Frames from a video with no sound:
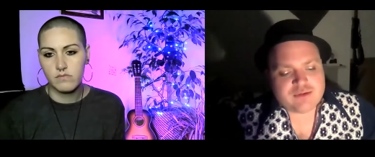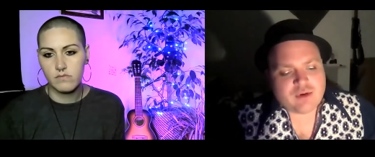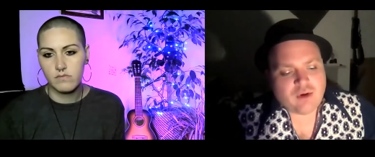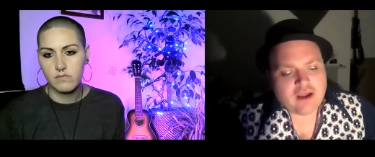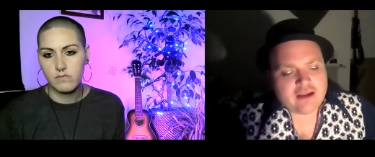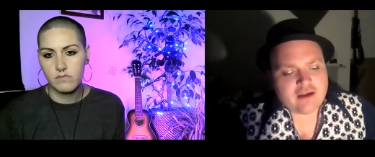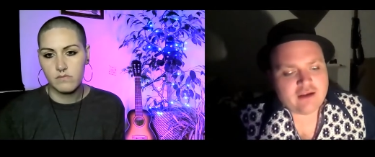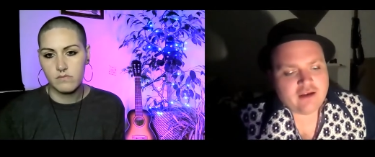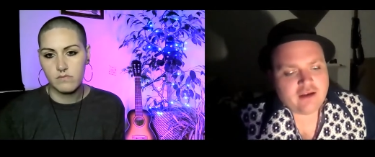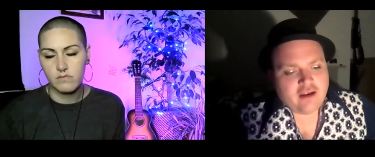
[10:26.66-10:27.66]
Speaker 1: were quite
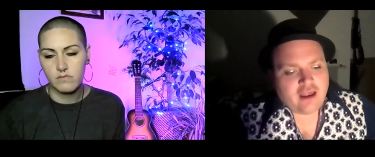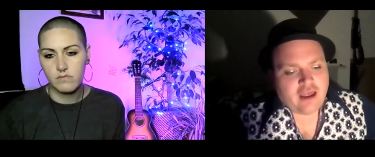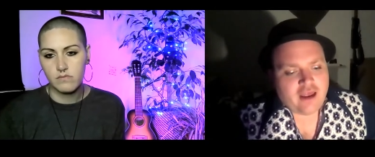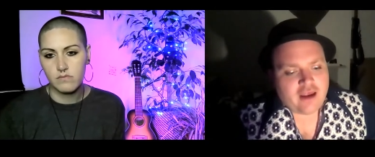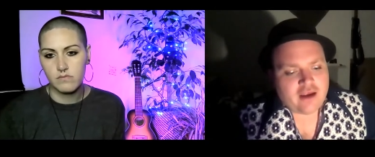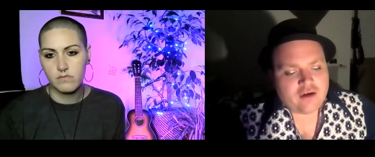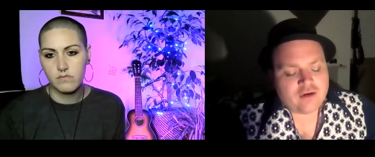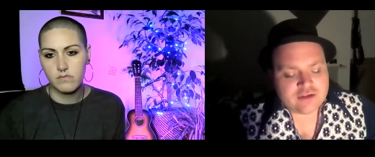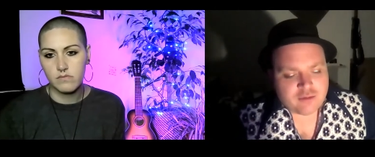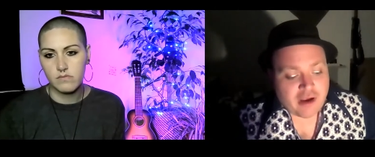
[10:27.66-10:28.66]
uh,
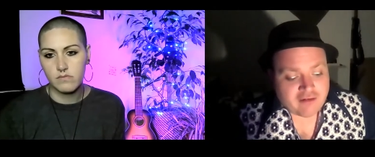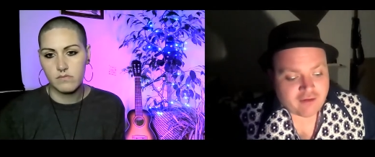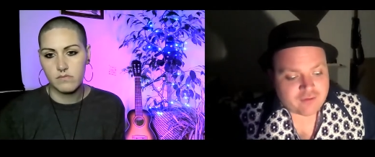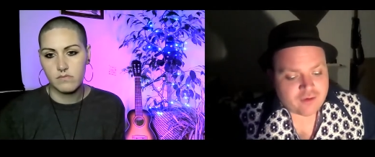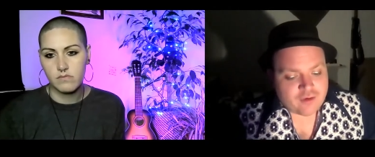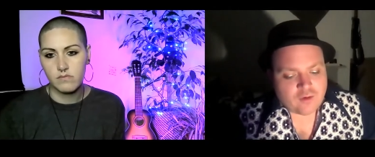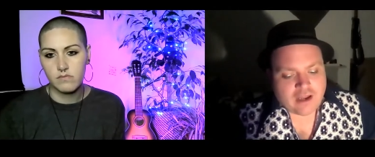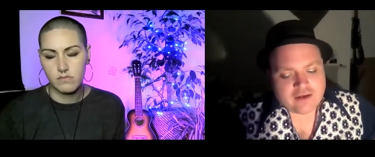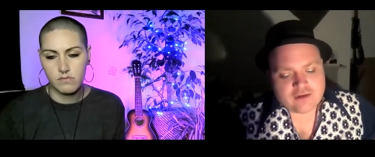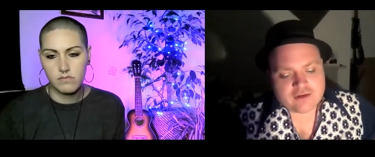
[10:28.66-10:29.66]
autobiographical
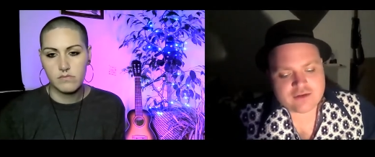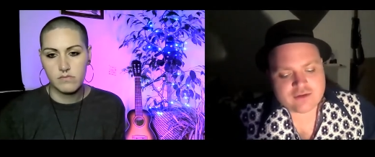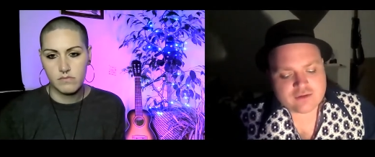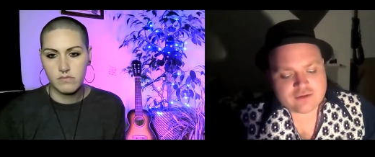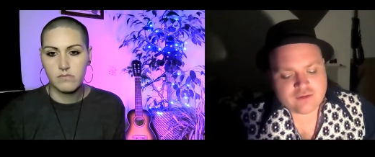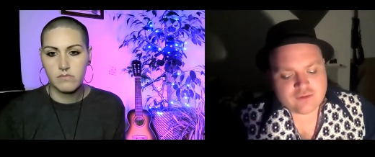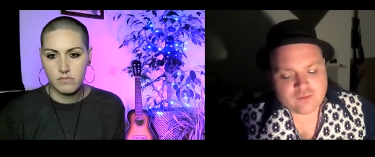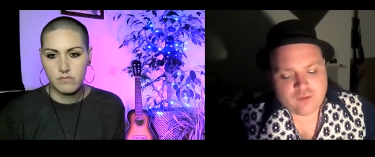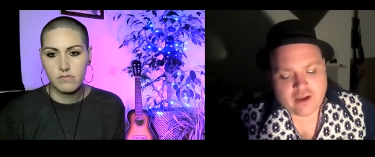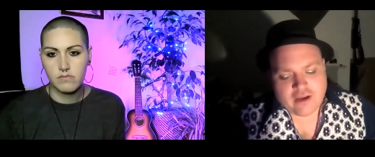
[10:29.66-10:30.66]
and sort of
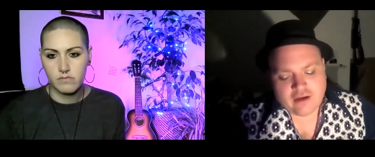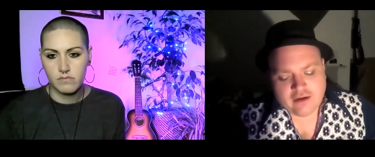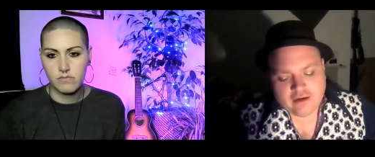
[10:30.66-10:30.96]
quite